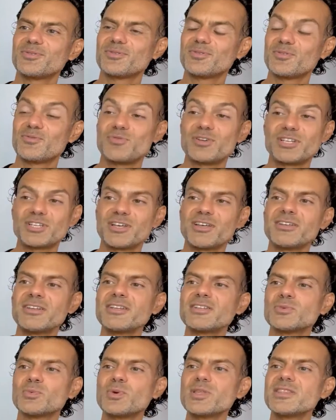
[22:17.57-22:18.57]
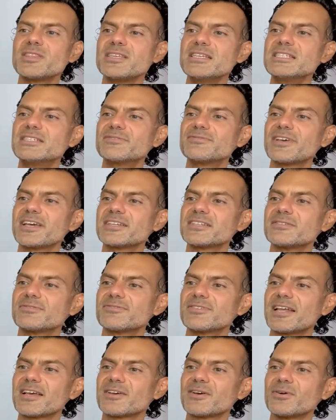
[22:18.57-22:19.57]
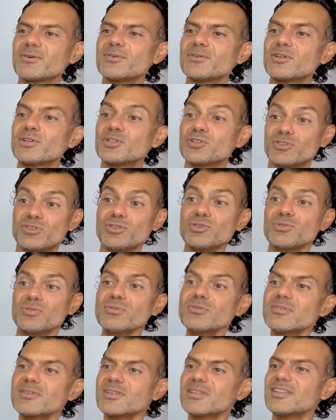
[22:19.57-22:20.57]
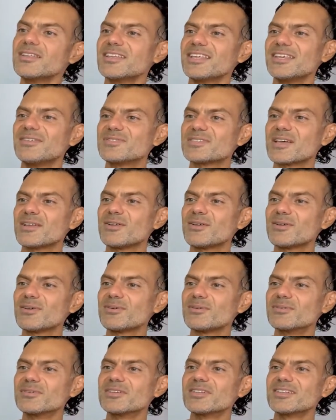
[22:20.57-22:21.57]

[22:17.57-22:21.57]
return it with the defective flacon to Yves Saint Laurent.